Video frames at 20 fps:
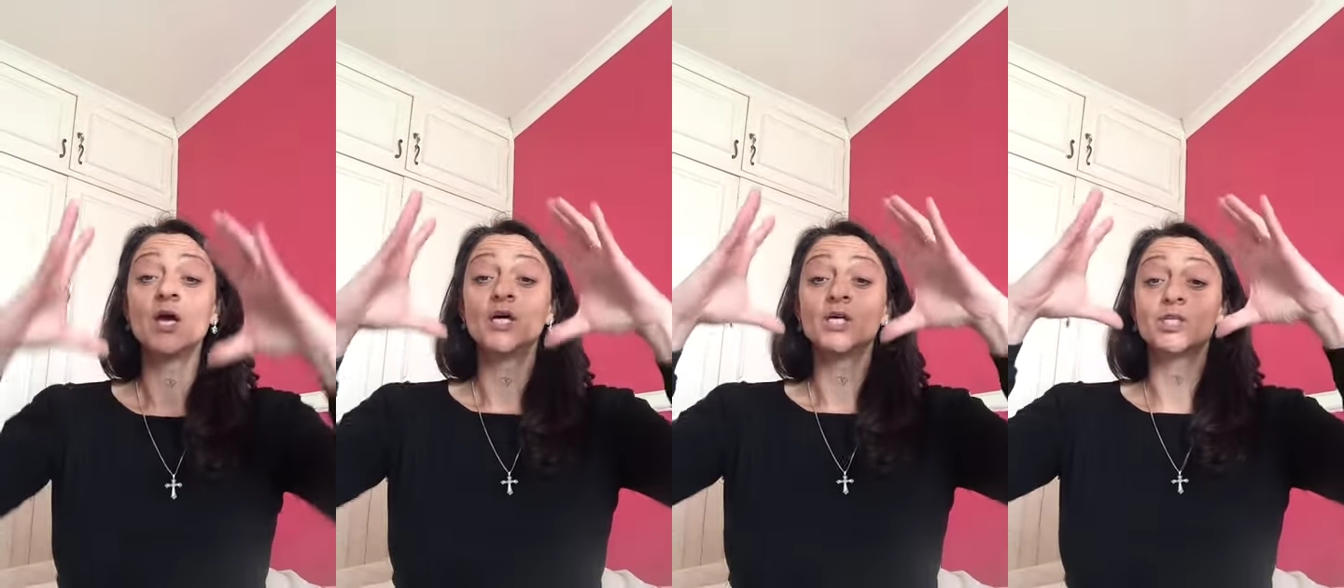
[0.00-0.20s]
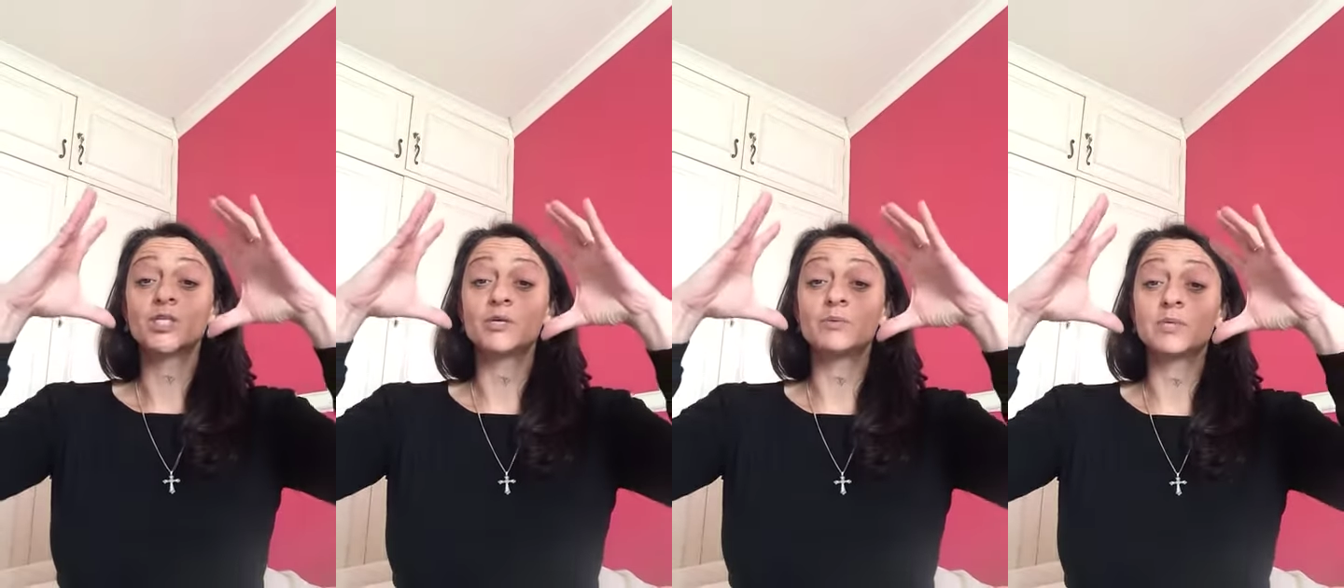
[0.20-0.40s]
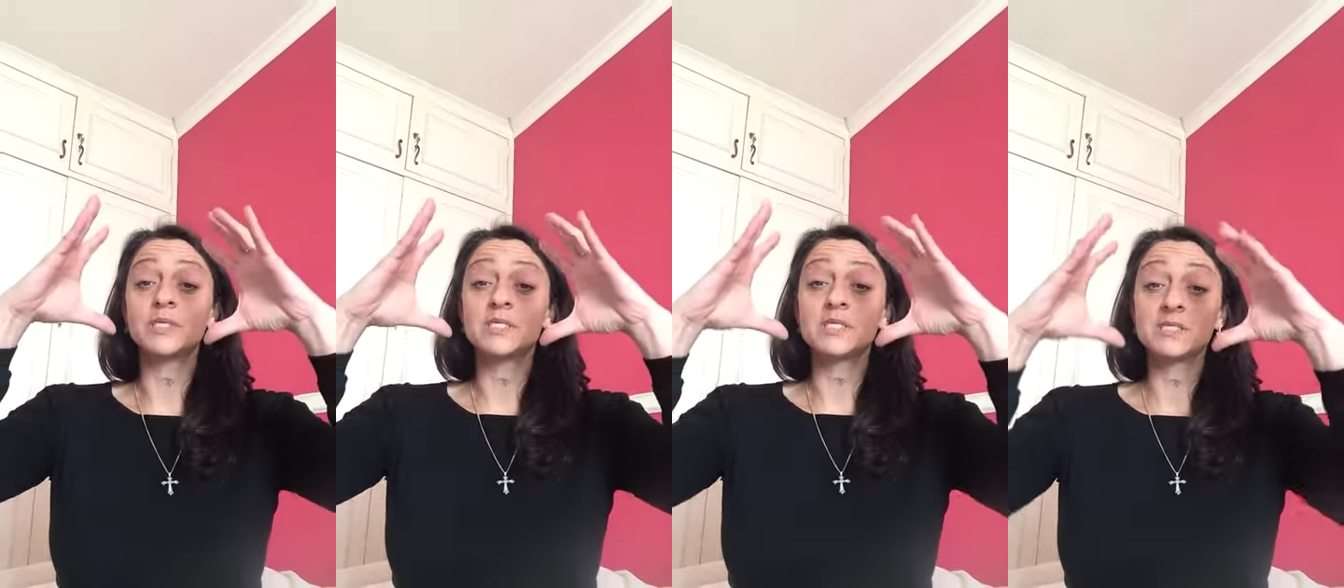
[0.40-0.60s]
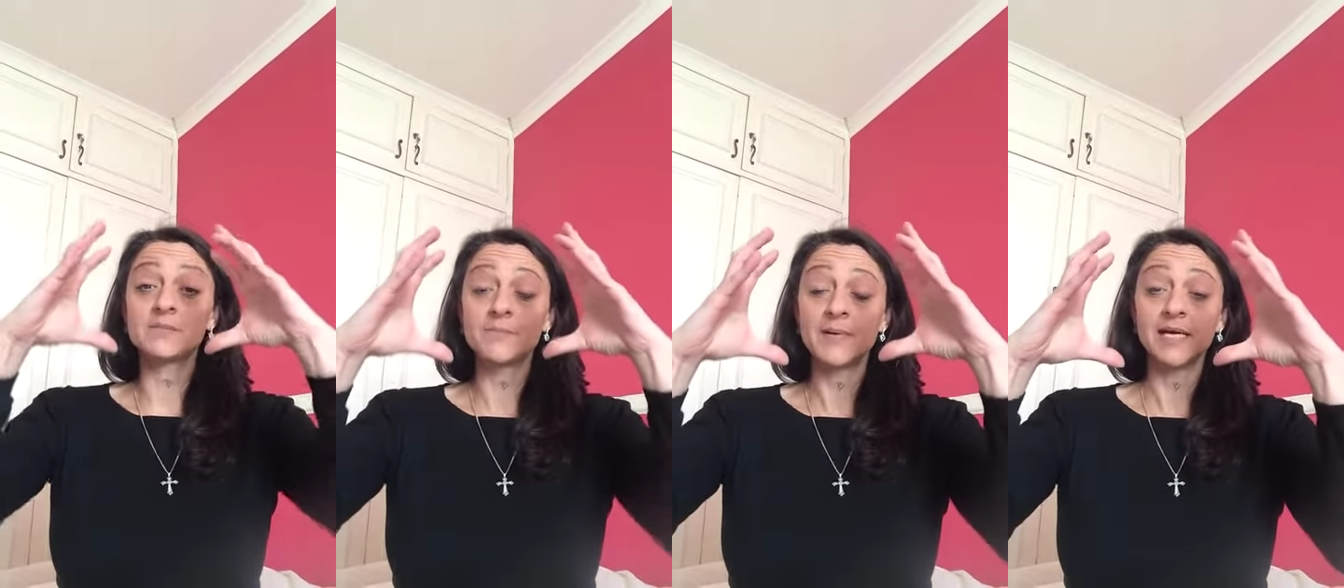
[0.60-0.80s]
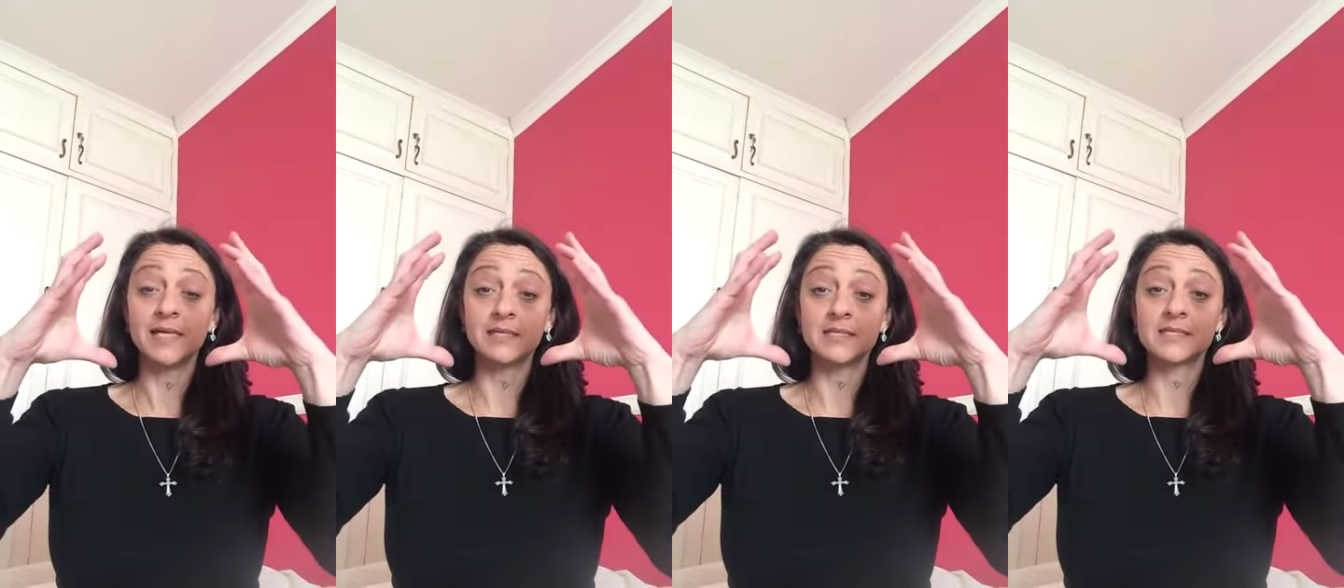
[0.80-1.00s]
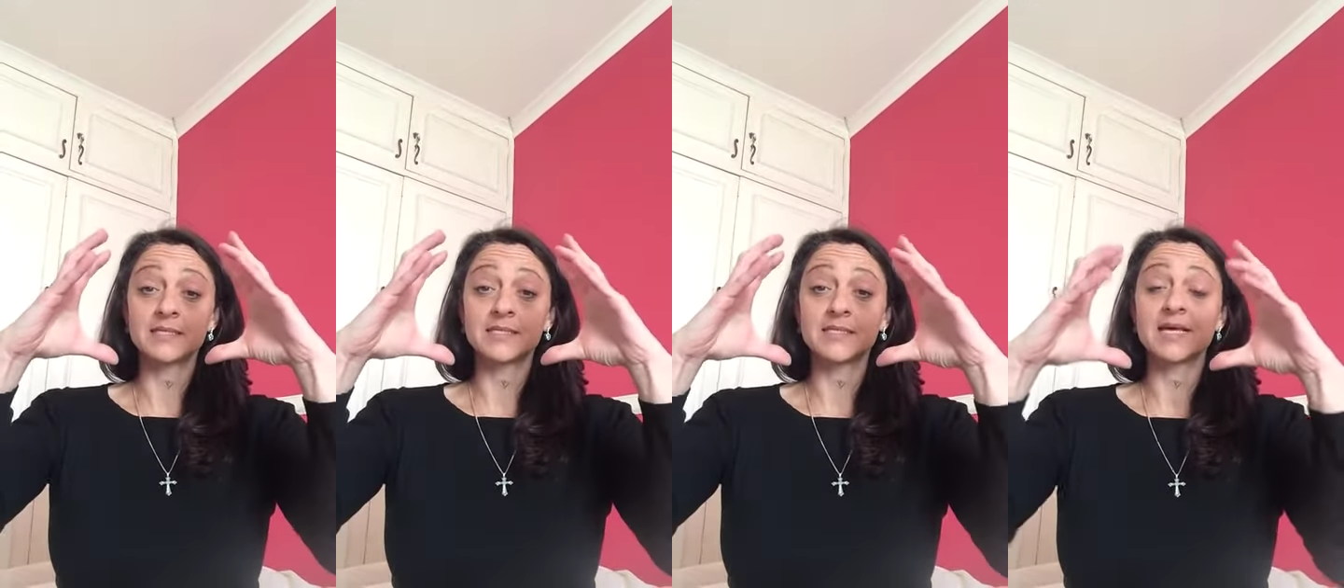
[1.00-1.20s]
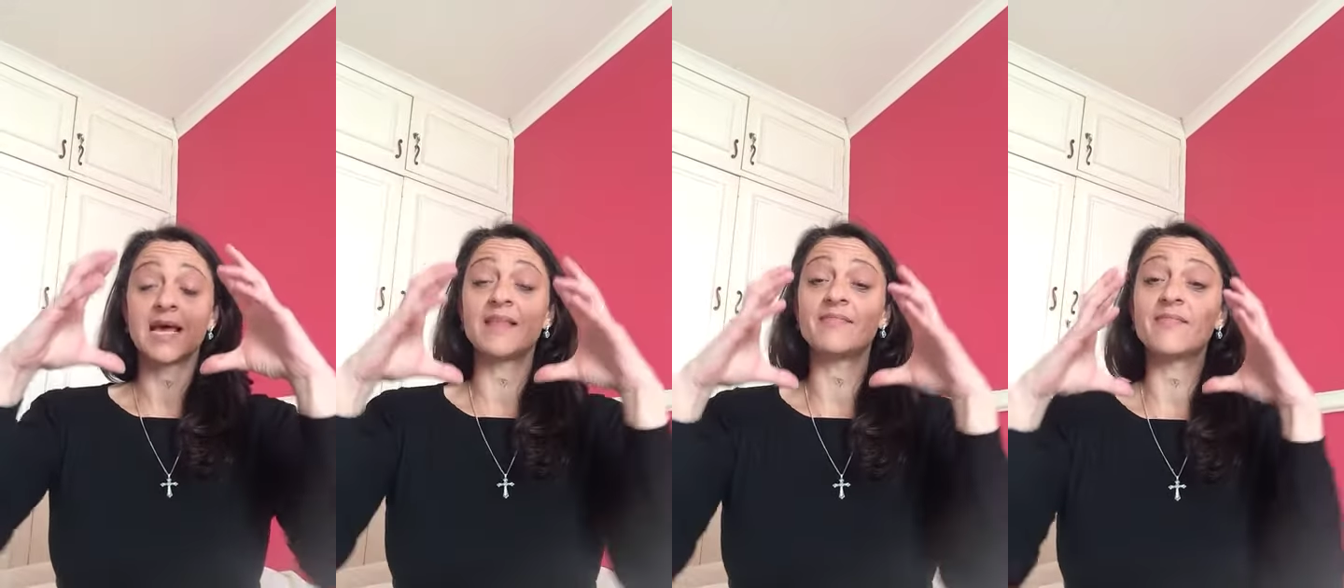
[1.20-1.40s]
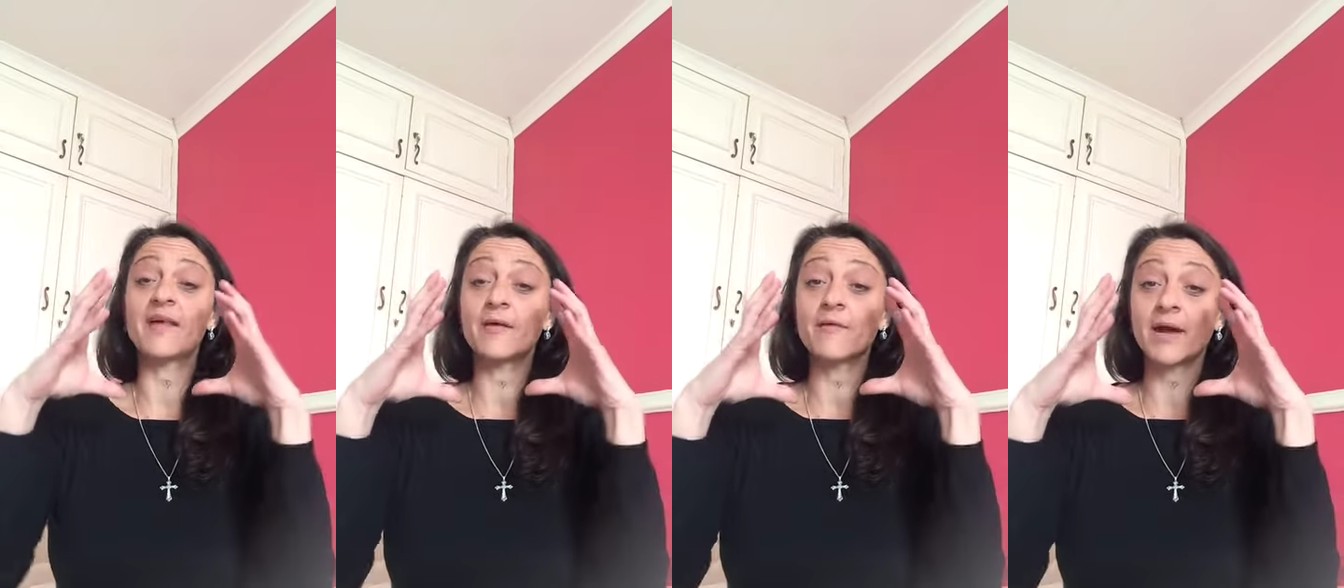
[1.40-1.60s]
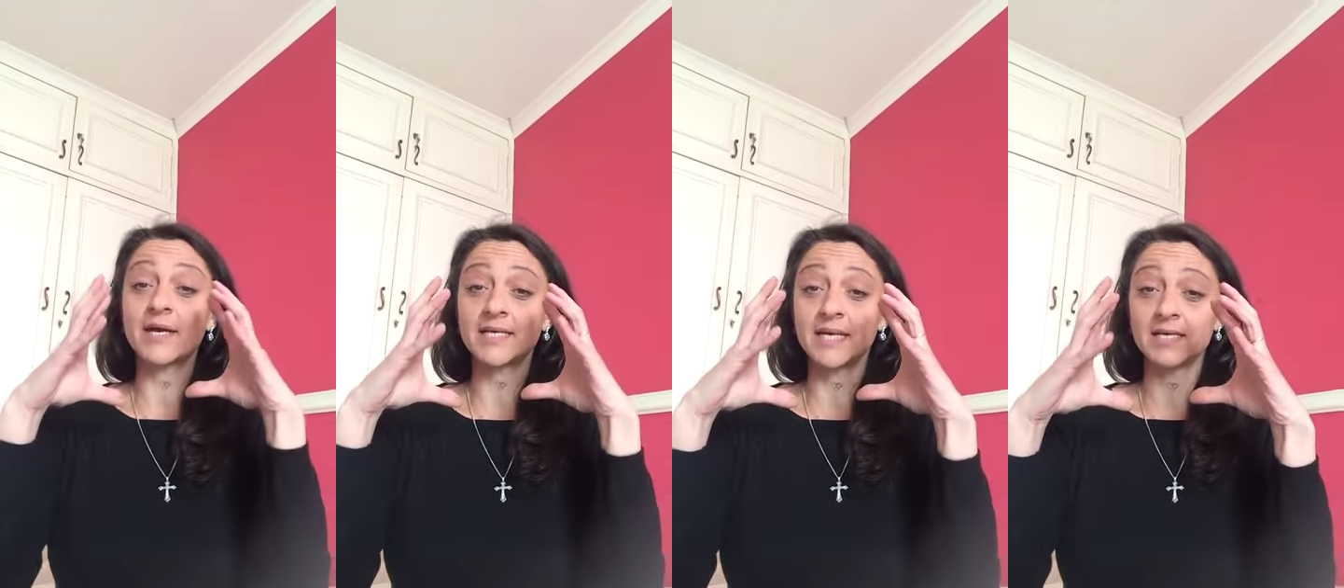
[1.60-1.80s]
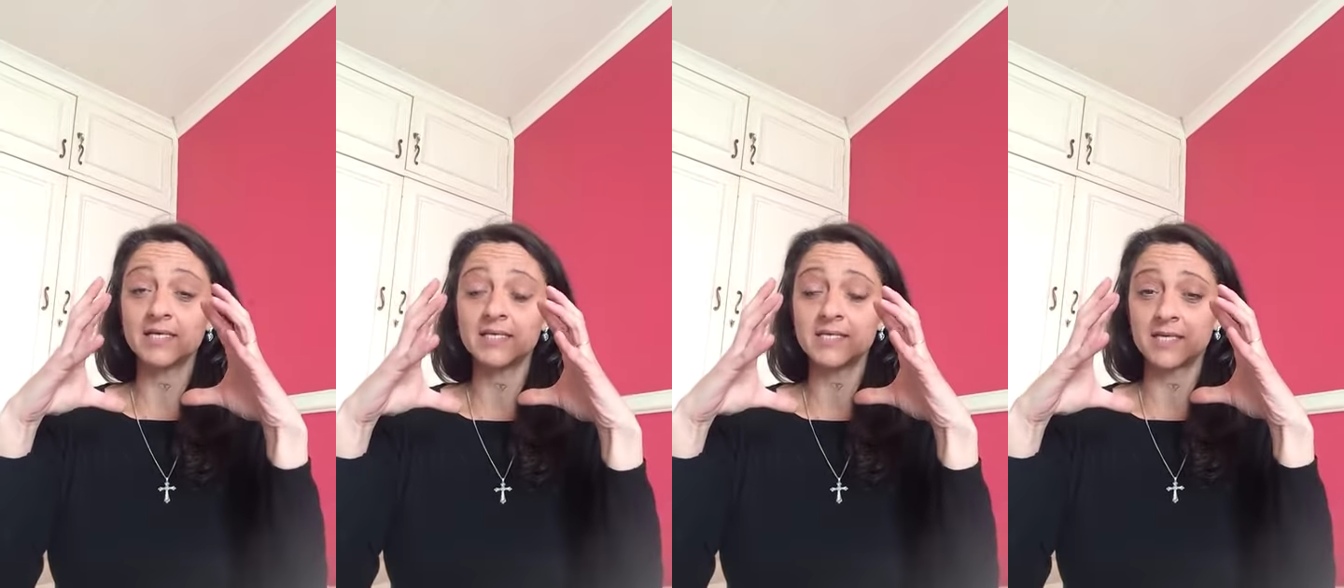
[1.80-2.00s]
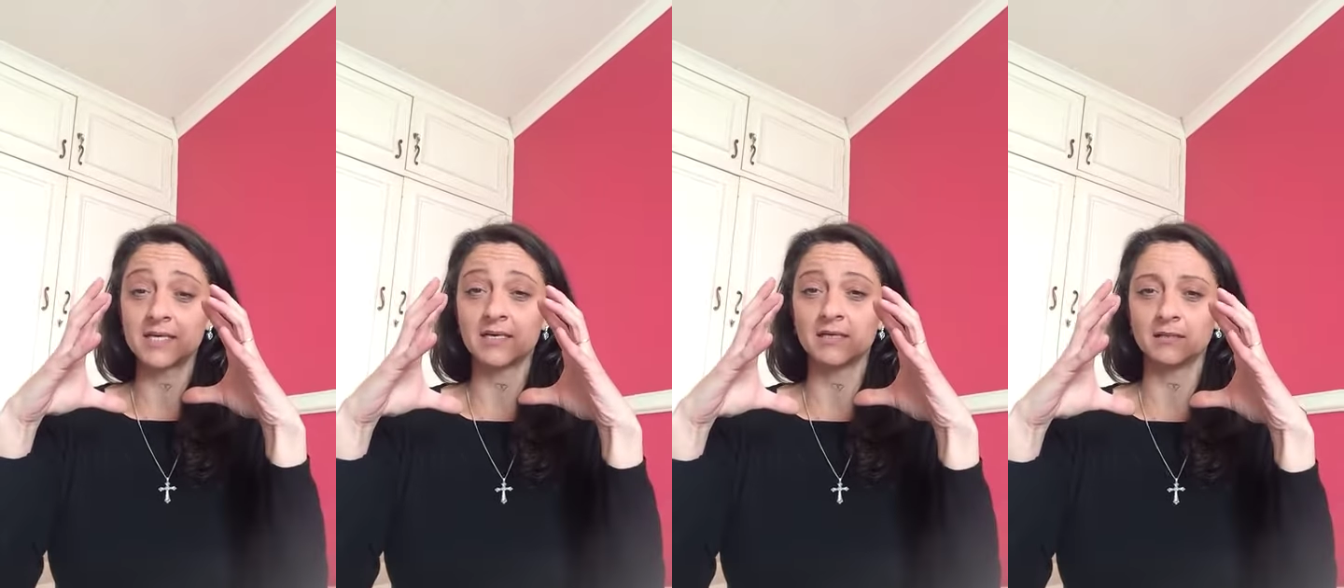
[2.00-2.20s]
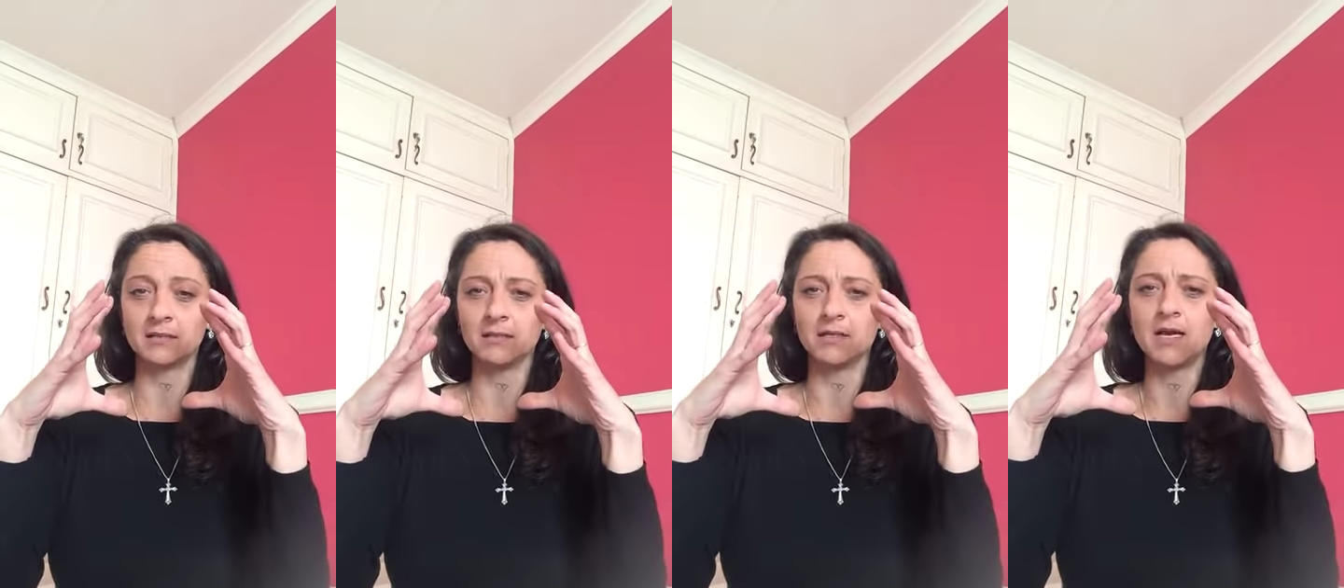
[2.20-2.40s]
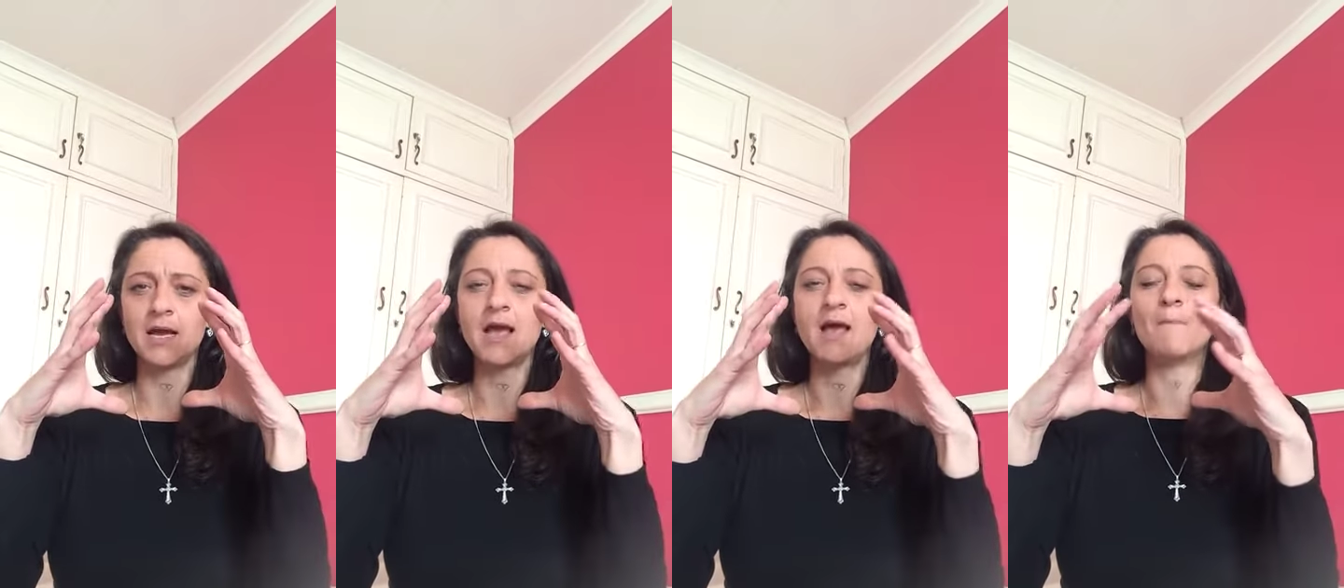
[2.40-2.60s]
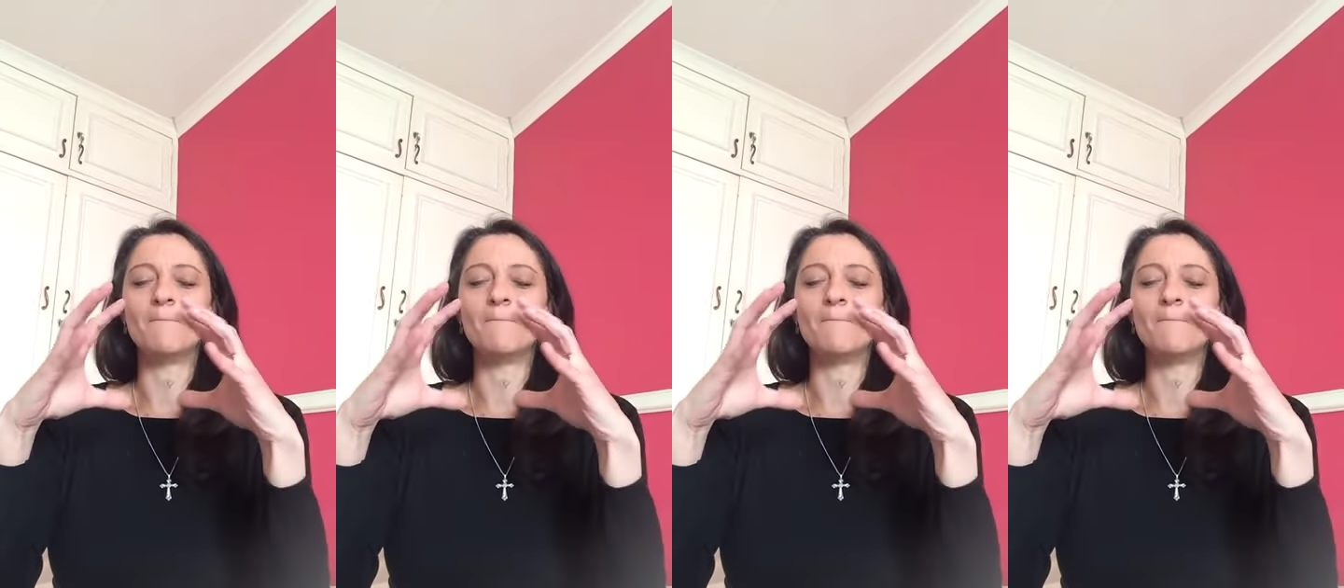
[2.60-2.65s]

So it splits, and they're identical,